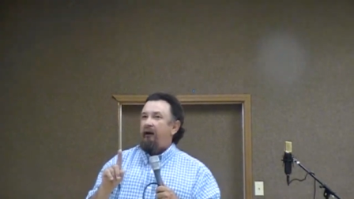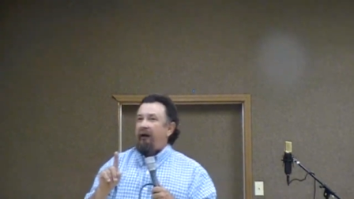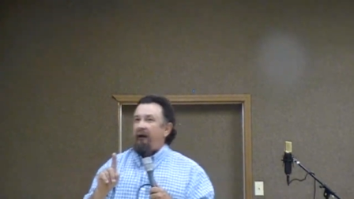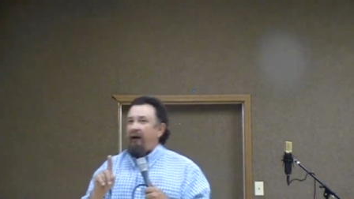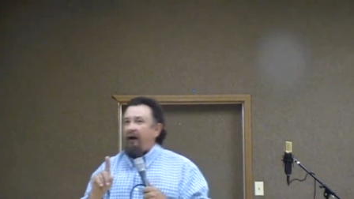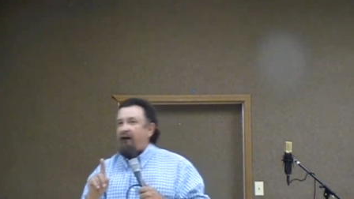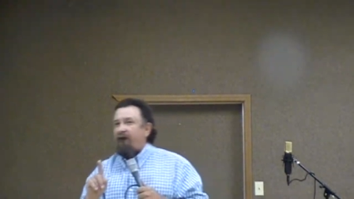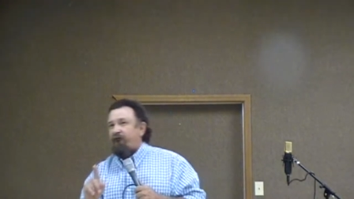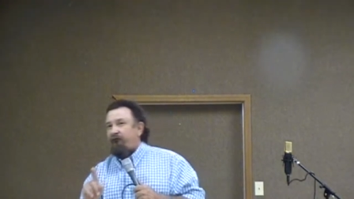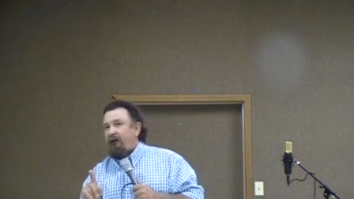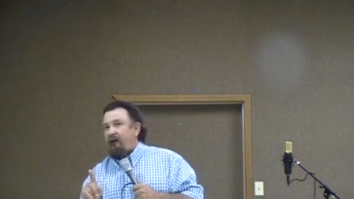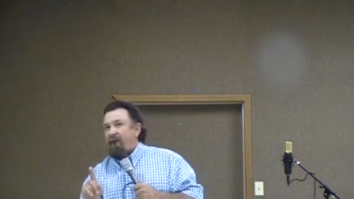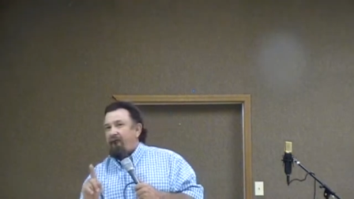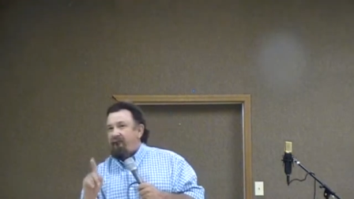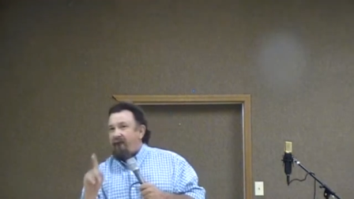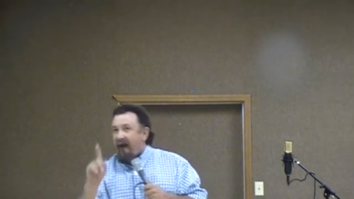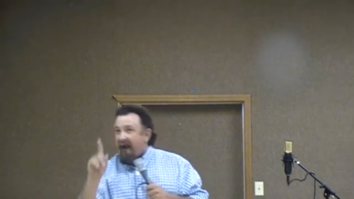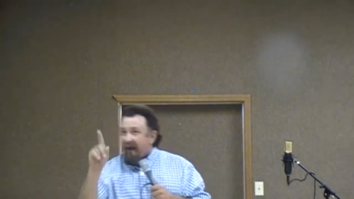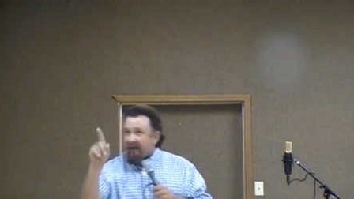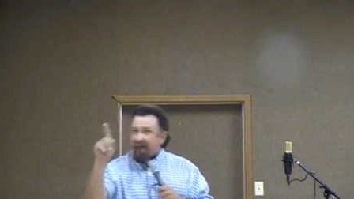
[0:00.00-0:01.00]
and I
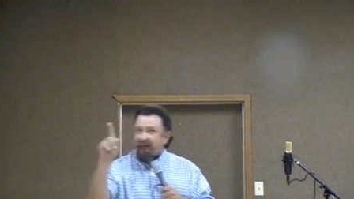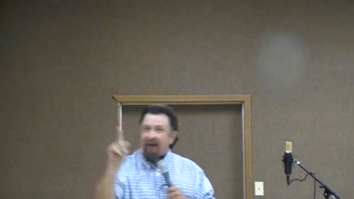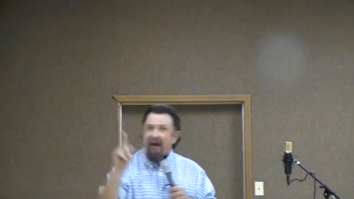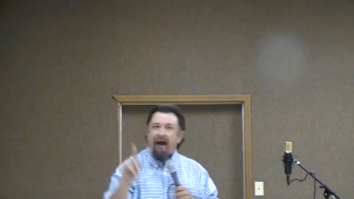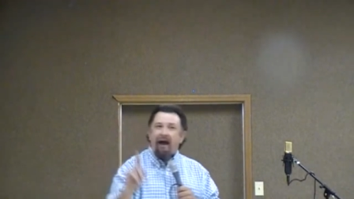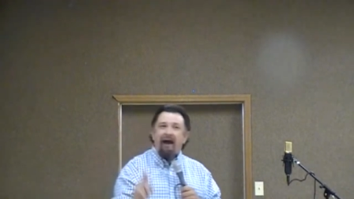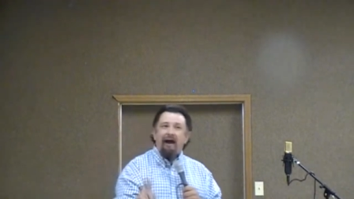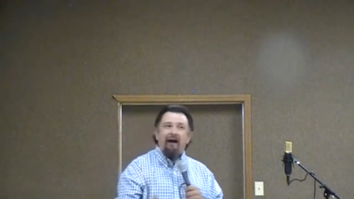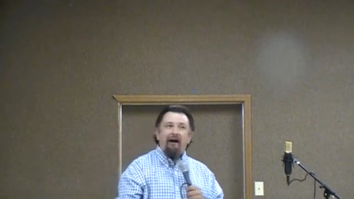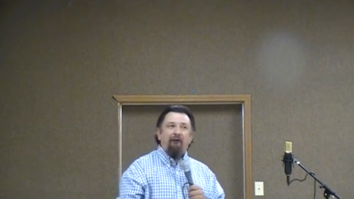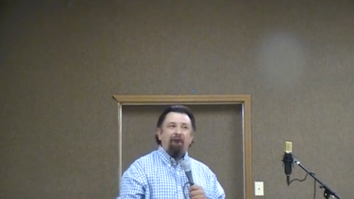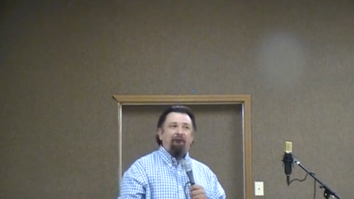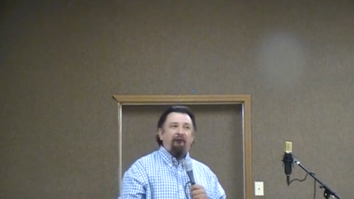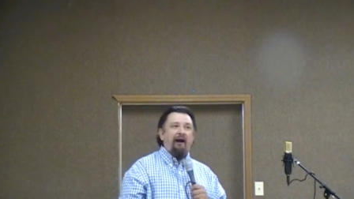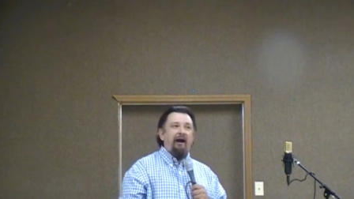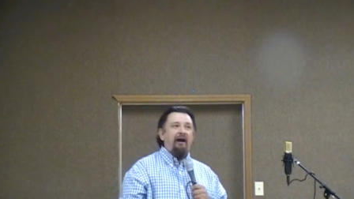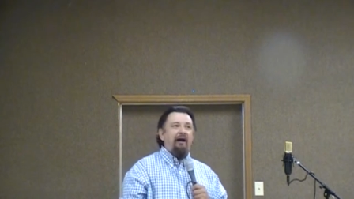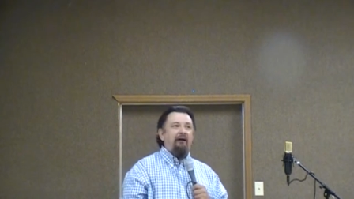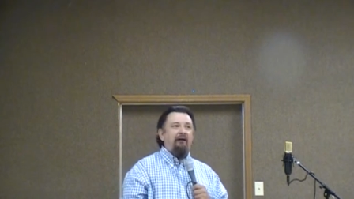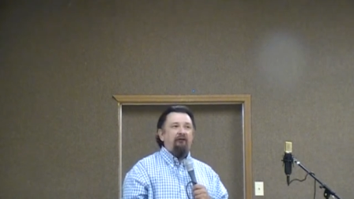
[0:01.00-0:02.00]
said, That guy out
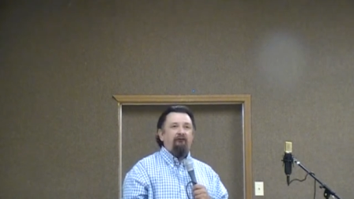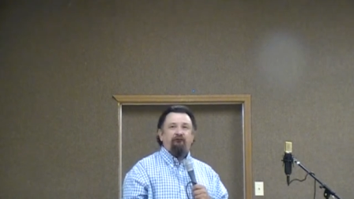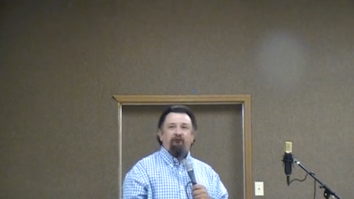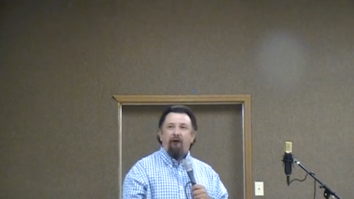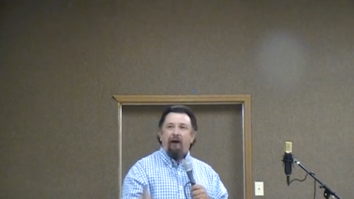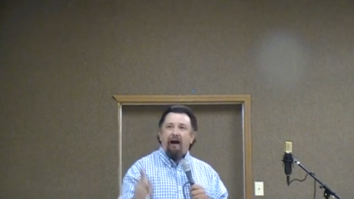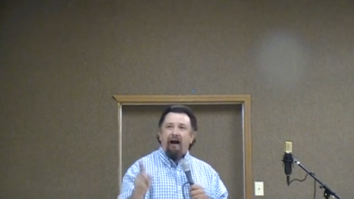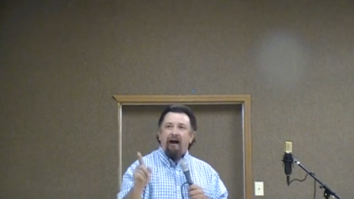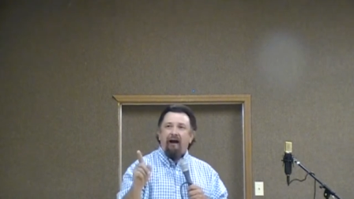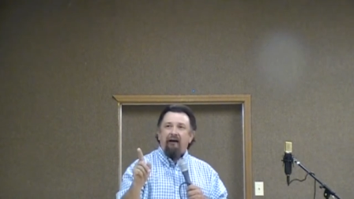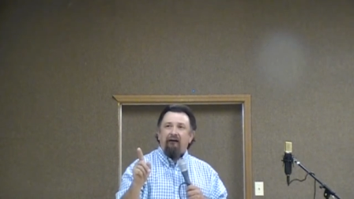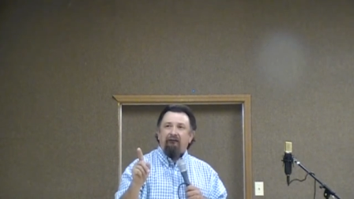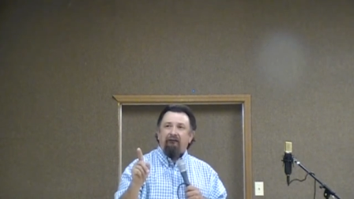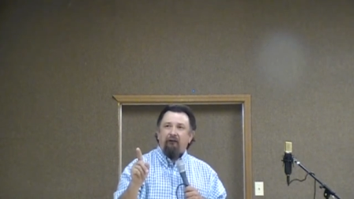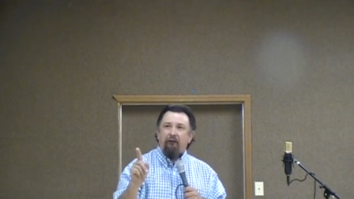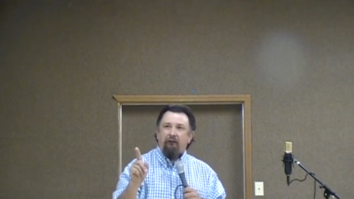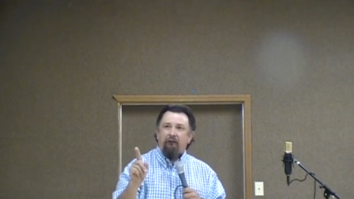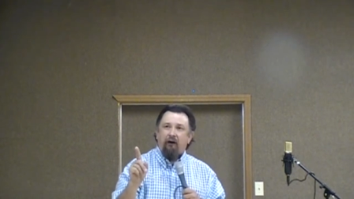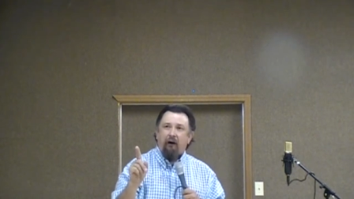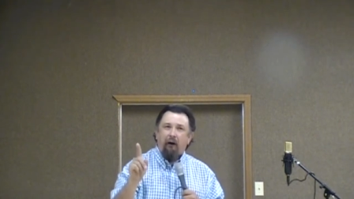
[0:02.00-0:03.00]
there is trying
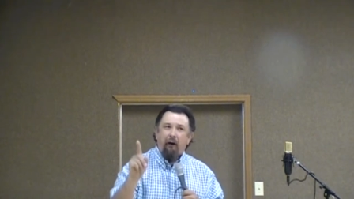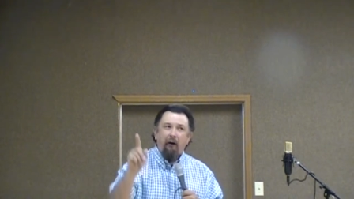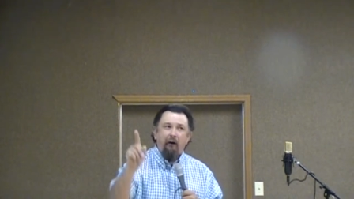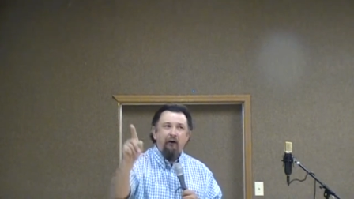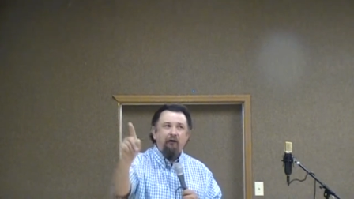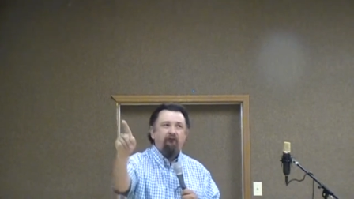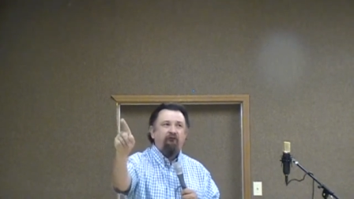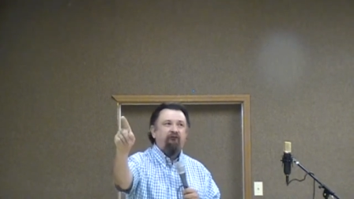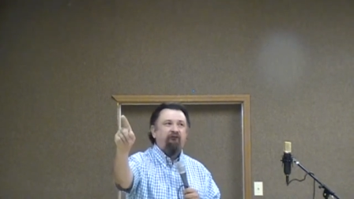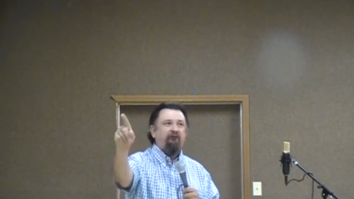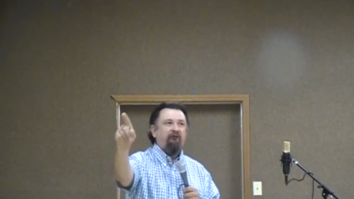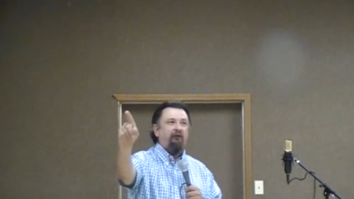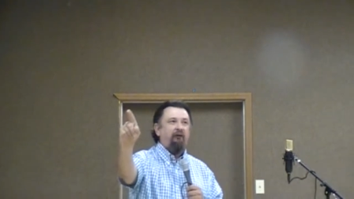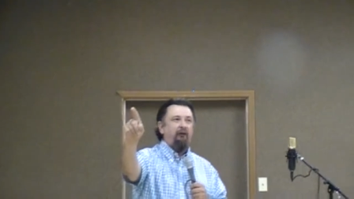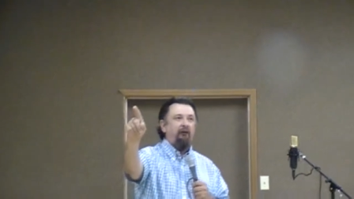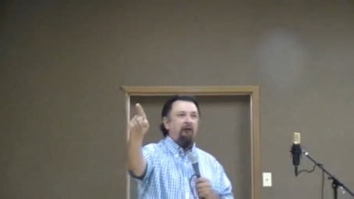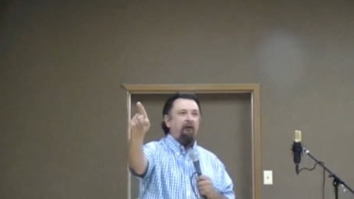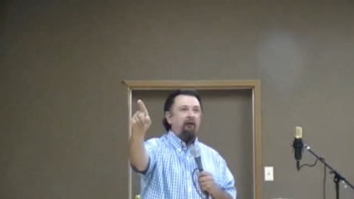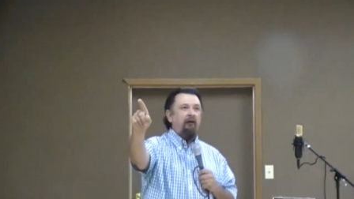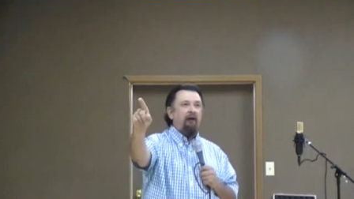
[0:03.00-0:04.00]
to curse.
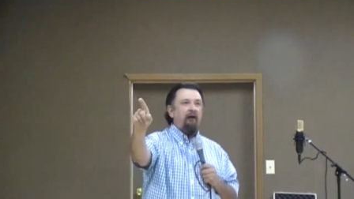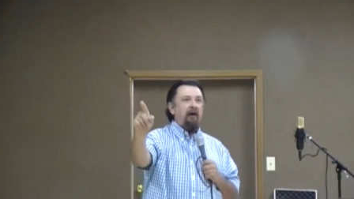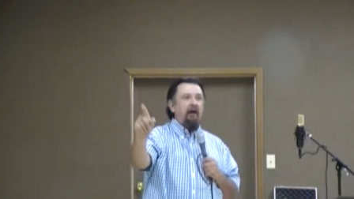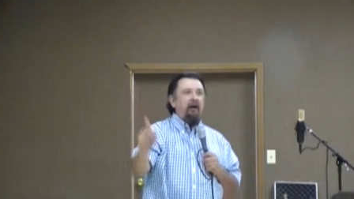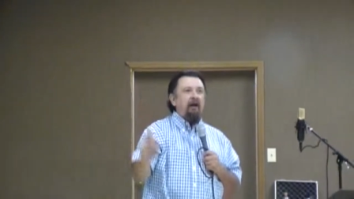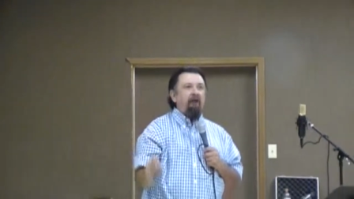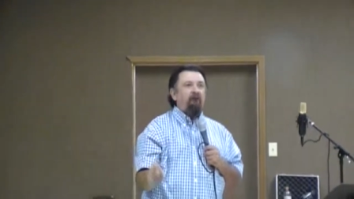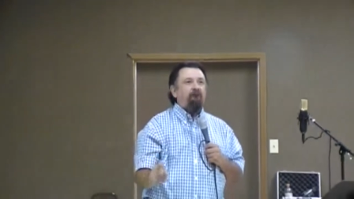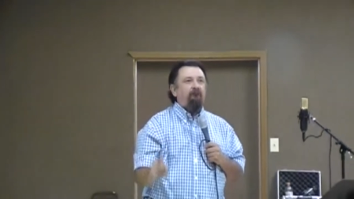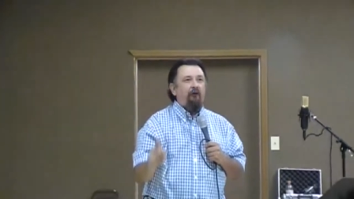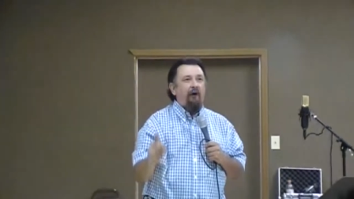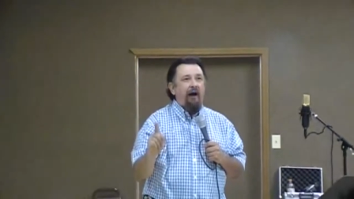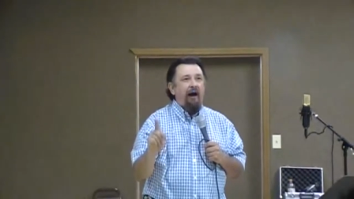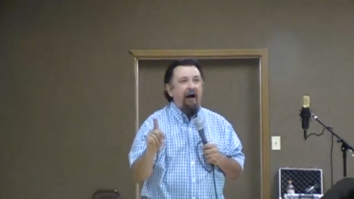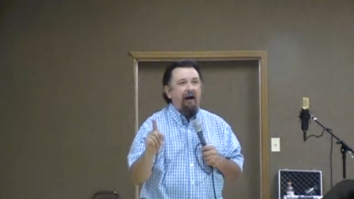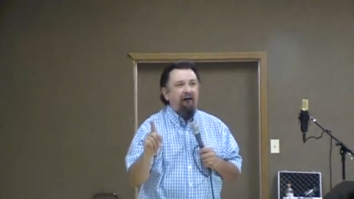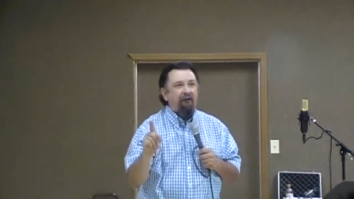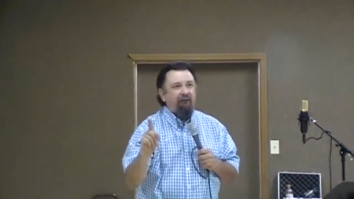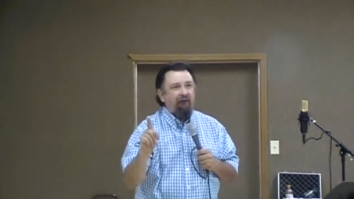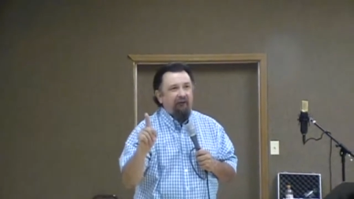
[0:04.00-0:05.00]
He's
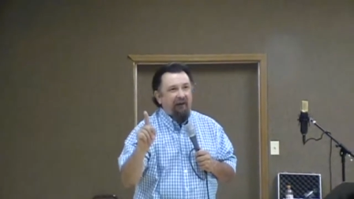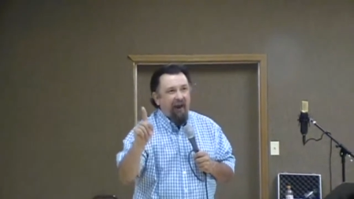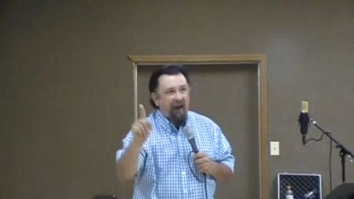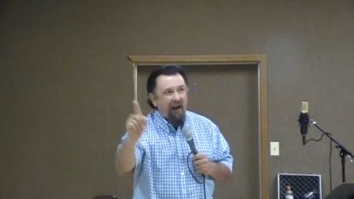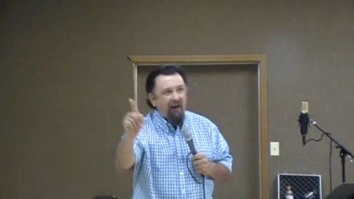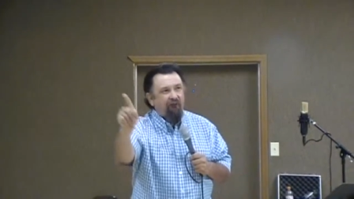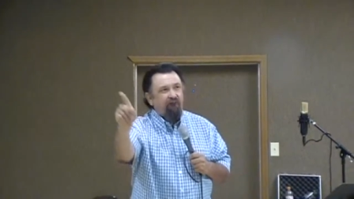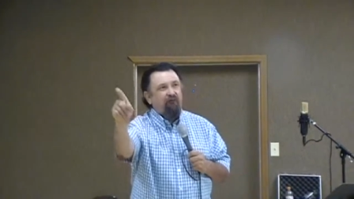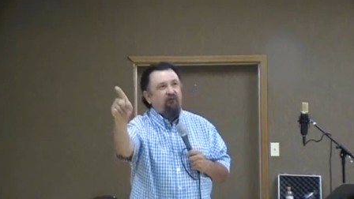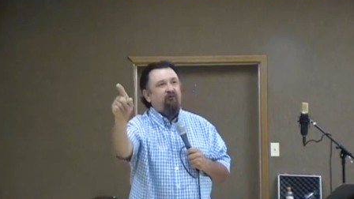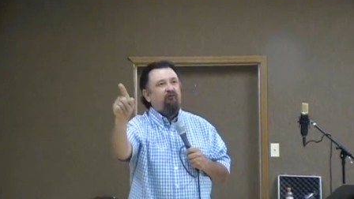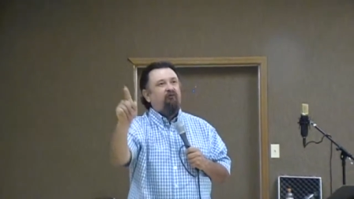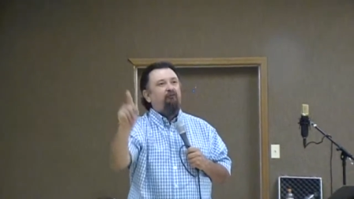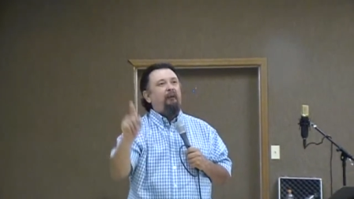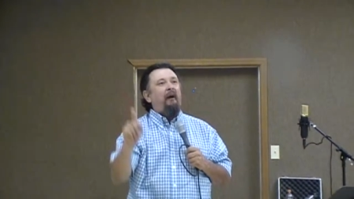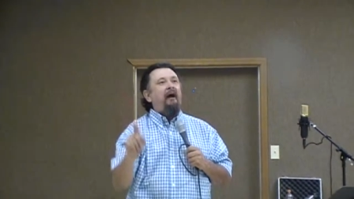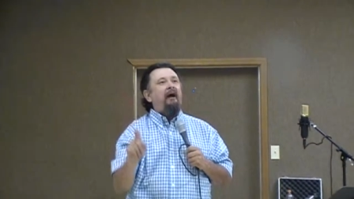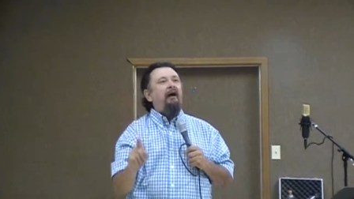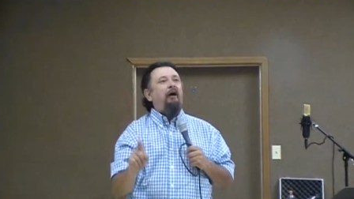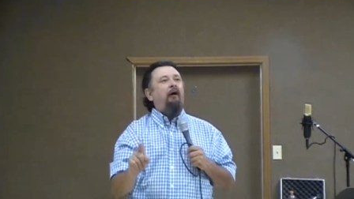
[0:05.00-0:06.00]
trying to cast a
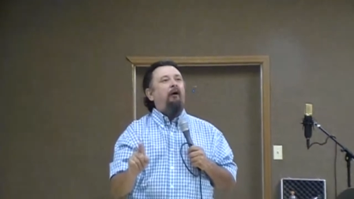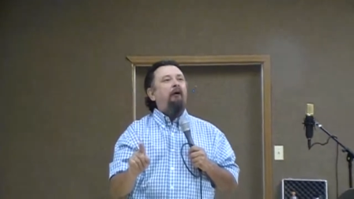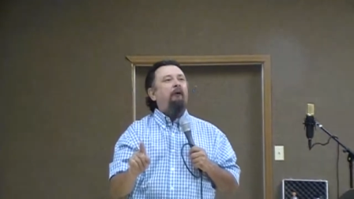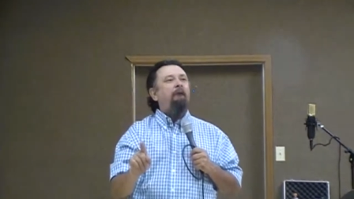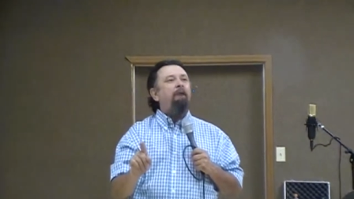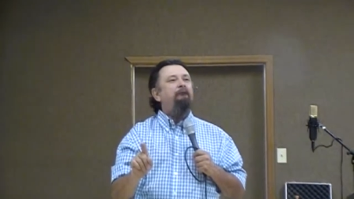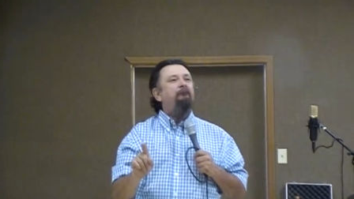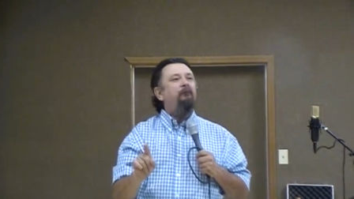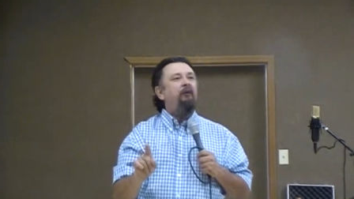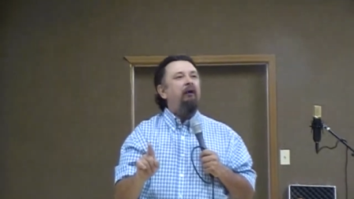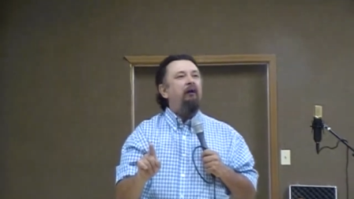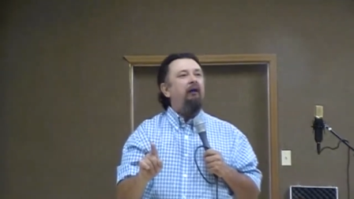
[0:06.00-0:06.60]
spell.